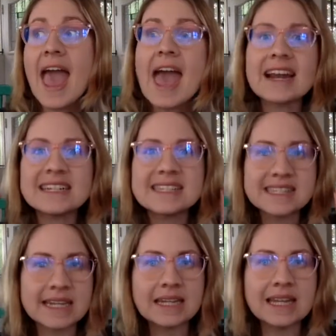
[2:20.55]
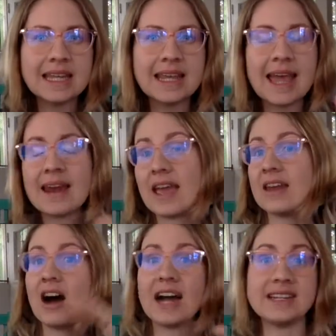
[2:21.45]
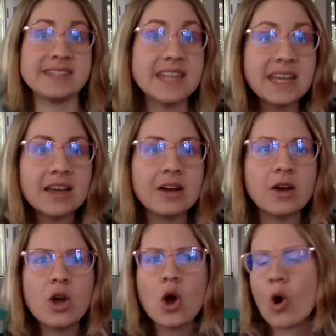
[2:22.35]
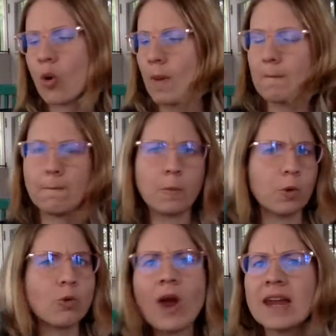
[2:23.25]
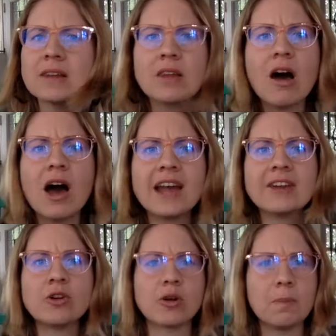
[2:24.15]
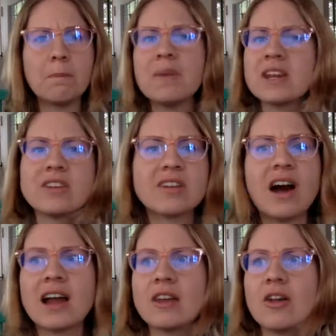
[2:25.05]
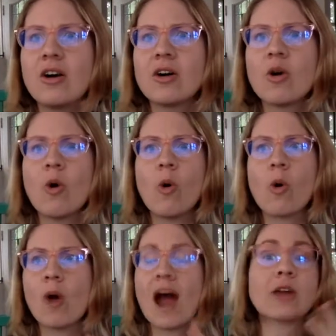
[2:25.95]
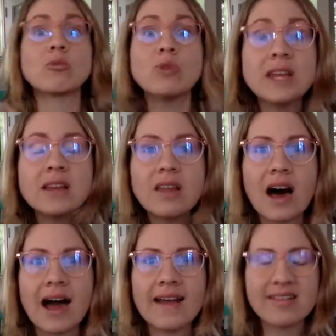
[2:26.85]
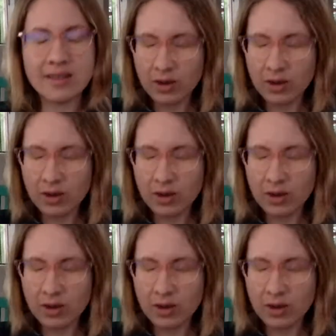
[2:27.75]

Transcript: and I suddenly get an idea or a great line or a bit of dialogue, or I realize,